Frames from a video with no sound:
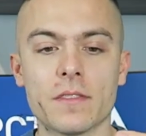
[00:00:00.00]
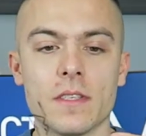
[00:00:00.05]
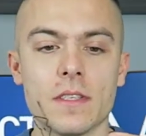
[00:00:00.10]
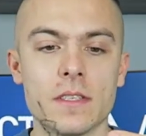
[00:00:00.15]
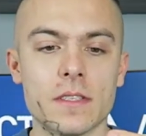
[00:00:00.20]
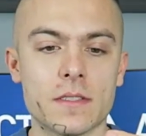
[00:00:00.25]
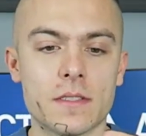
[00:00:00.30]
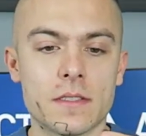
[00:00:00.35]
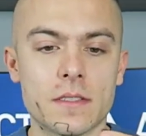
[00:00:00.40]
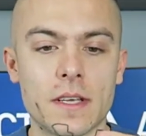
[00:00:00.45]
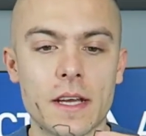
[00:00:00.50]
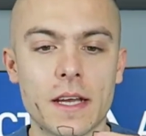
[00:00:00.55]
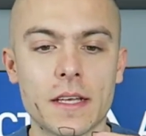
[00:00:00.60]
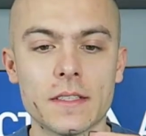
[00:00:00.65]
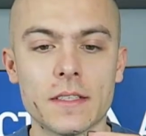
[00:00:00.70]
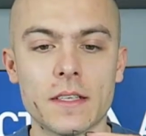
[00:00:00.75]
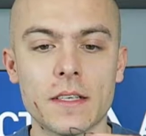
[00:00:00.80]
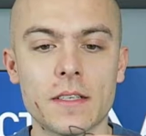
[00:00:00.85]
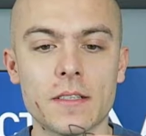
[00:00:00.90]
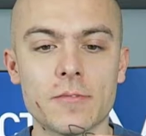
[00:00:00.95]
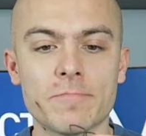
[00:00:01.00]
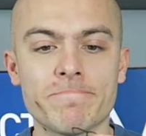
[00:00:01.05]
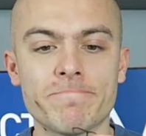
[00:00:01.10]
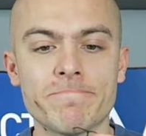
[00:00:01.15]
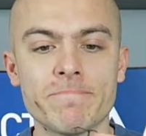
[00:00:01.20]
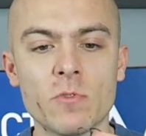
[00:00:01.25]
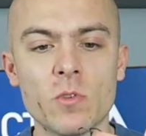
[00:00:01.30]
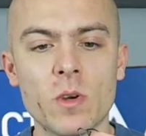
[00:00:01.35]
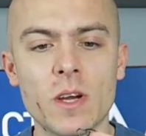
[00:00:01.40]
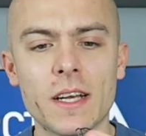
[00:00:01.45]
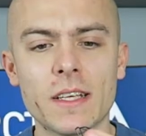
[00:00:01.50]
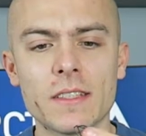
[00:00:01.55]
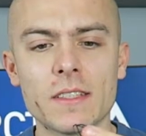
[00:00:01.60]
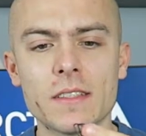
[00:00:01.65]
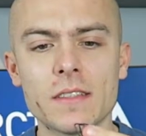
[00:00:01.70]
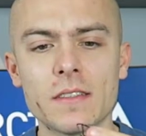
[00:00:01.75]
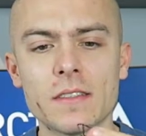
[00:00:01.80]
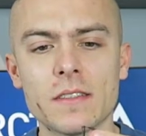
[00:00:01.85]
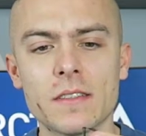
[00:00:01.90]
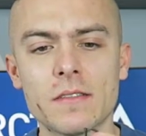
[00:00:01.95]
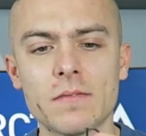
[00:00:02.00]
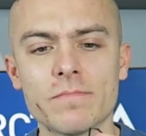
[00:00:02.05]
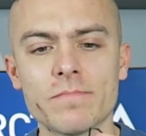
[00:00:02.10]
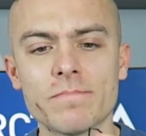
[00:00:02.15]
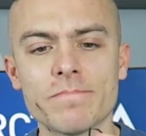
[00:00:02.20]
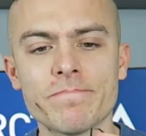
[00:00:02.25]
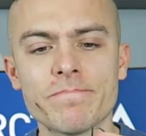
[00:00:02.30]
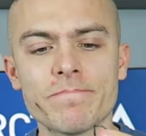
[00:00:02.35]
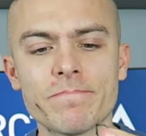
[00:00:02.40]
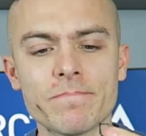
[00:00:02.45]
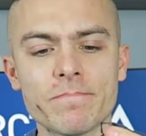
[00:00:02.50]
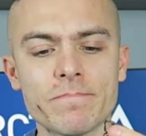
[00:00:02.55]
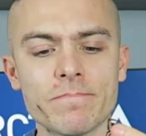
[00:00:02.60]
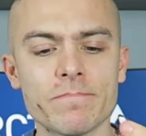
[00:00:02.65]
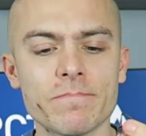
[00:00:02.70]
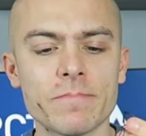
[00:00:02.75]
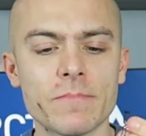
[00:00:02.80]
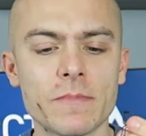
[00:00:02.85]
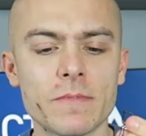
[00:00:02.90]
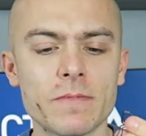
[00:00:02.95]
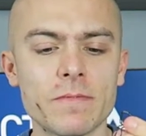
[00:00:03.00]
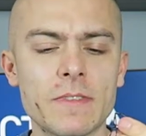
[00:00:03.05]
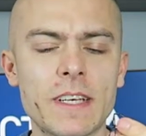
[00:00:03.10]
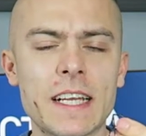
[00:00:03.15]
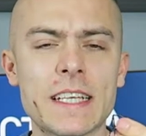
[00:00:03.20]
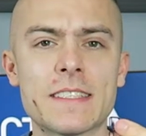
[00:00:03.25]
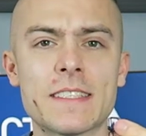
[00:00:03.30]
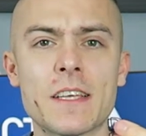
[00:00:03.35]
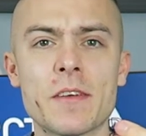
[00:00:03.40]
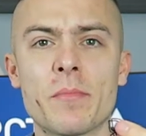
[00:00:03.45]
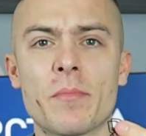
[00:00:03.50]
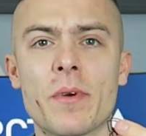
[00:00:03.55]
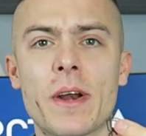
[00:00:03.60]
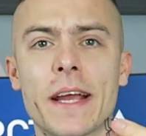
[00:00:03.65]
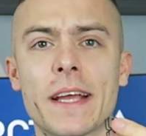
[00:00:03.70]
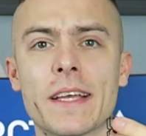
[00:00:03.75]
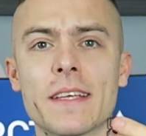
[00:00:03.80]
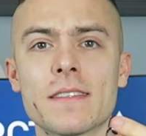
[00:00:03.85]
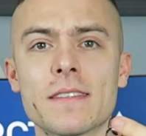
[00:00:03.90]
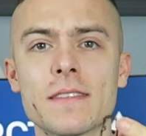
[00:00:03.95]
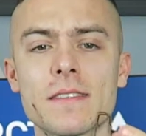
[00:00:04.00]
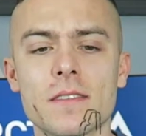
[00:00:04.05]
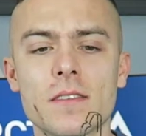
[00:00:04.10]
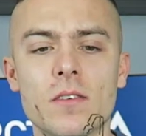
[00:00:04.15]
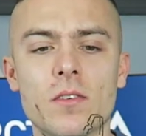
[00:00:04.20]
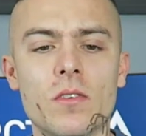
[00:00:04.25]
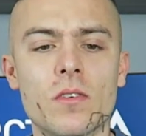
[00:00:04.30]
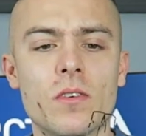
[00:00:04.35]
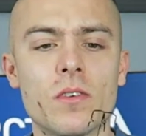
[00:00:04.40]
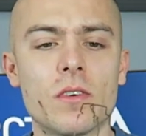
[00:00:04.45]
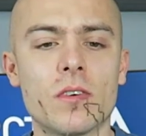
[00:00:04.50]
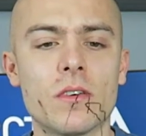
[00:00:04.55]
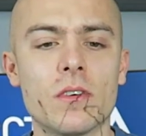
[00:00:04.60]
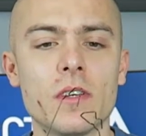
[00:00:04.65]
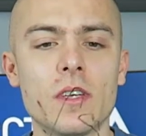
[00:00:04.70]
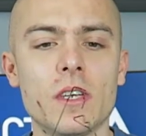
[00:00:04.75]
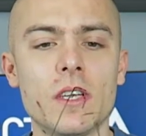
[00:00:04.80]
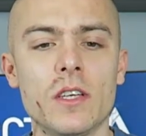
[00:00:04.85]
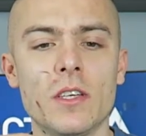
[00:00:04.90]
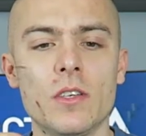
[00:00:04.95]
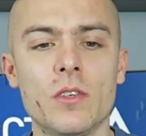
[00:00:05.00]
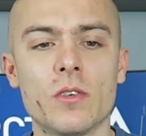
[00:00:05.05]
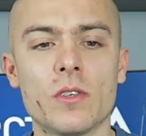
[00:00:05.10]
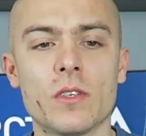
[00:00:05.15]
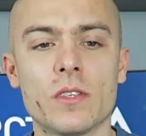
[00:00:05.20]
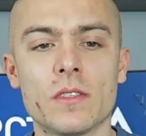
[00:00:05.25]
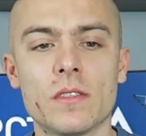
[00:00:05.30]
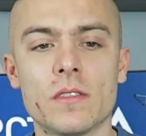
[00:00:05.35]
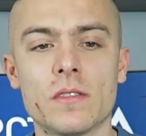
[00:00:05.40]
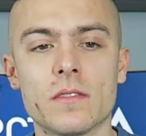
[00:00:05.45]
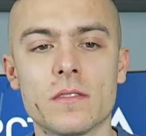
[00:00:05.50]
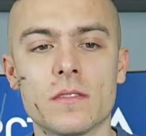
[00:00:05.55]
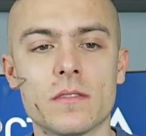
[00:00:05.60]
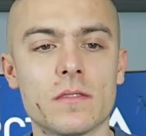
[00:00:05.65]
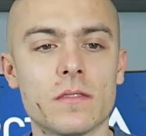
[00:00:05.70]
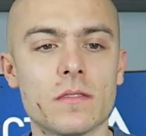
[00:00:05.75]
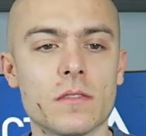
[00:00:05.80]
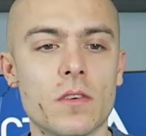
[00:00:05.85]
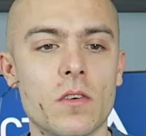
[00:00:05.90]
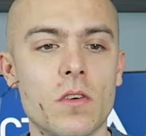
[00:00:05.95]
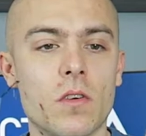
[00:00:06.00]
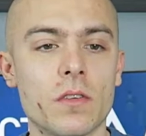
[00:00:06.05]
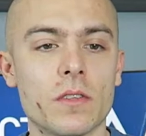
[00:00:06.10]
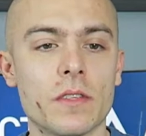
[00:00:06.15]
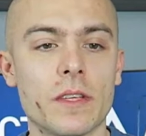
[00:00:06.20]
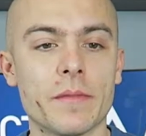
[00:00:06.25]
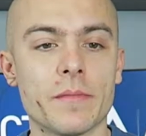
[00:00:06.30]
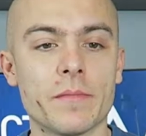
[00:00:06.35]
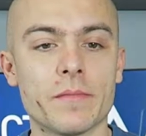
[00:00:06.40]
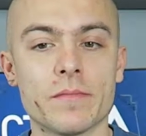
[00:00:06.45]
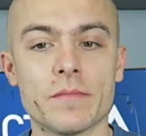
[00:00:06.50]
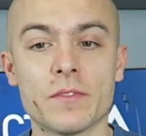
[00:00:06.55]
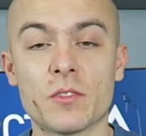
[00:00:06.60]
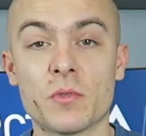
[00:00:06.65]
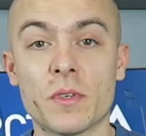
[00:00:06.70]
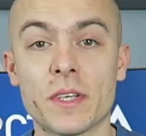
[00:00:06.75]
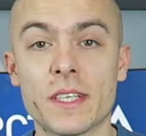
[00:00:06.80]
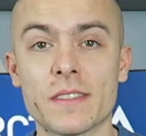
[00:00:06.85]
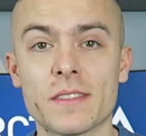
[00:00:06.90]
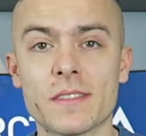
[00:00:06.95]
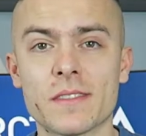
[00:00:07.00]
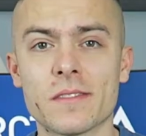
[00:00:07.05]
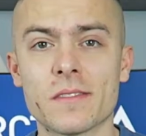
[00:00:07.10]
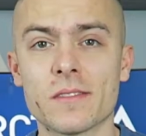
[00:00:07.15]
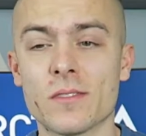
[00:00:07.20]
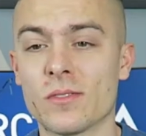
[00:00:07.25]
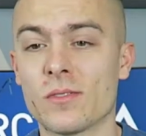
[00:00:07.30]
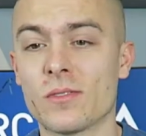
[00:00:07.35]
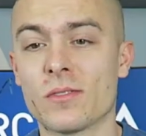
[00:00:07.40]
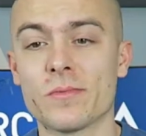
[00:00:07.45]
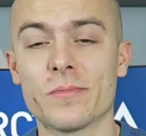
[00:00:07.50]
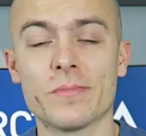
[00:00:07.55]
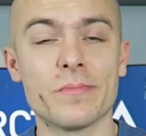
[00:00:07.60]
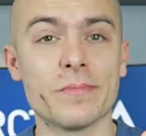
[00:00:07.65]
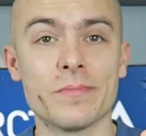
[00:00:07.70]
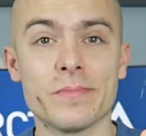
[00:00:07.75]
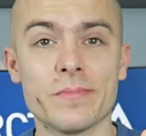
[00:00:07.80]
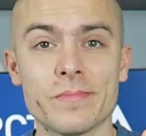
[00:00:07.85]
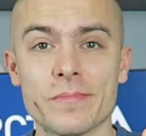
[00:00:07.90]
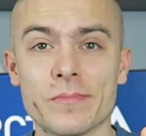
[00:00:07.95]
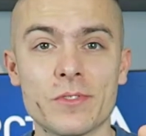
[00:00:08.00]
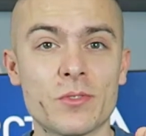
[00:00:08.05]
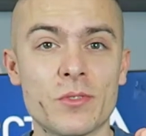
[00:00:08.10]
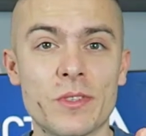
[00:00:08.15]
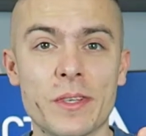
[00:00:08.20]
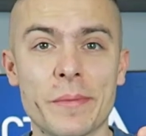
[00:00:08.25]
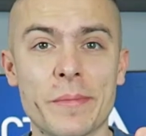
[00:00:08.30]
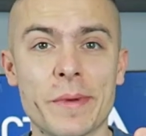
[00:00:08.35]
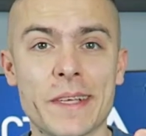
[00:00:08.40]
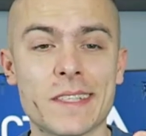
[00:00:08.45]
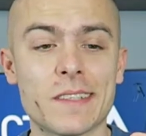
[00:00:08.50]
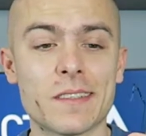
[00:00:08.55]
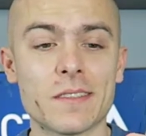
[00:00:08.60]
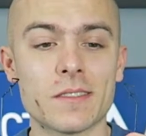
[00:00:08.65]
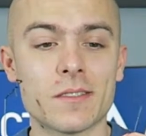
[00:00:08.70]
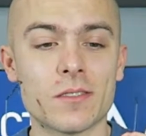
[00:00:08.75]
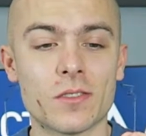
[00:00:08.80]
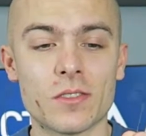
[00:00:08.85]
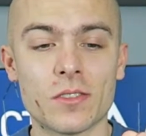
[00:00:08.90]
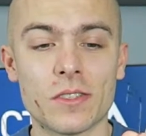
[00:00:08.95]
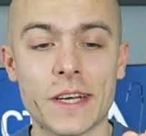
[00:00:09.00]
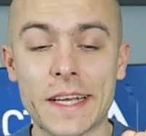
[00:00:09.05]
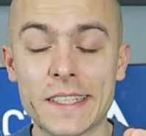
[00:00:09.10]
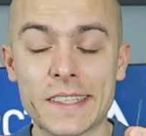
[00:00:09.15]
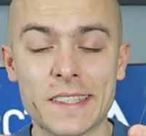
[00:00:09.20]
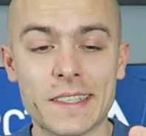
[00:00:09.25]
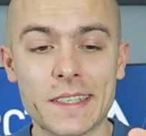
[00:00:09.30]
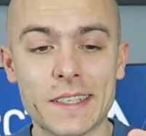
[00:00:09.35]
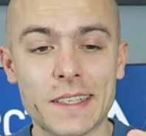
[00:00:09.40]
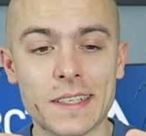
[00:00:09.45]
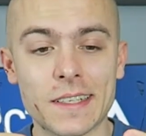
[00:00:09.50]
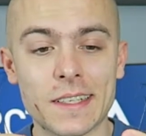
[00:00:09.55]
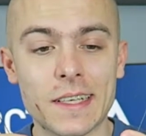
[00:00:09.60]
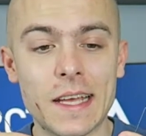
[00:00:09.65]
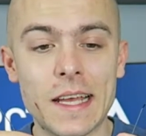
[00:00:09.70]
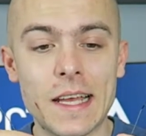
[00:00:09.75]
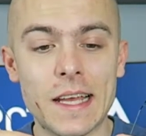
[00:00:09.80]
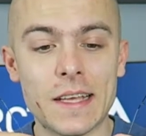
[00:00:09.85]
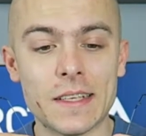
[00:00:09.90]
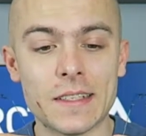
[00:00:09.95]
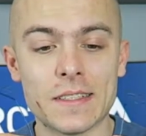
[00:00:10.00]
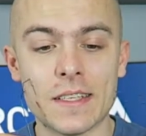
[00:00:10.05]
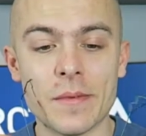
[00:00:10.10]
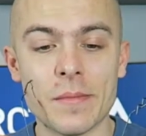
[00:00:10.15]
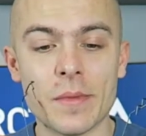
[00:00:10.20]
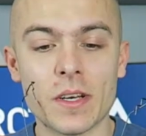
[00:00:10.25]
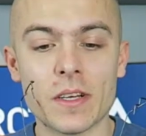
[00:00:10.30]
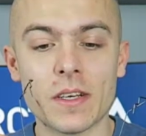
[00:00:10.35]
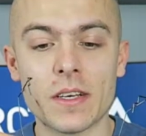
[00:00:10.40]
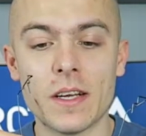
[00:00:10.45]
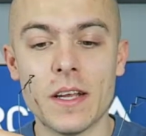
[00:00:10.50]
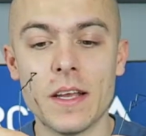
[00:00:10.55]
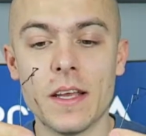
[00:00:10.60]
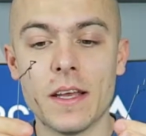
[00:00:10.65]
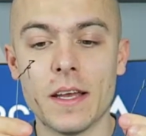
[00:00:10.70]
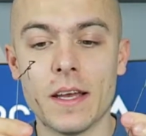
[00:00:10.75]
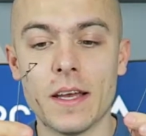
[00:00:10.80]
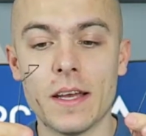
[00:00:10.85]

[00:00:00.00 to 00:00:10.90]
this kind of, well, let's say brackets, or you could call them strings or string metals or anything similar.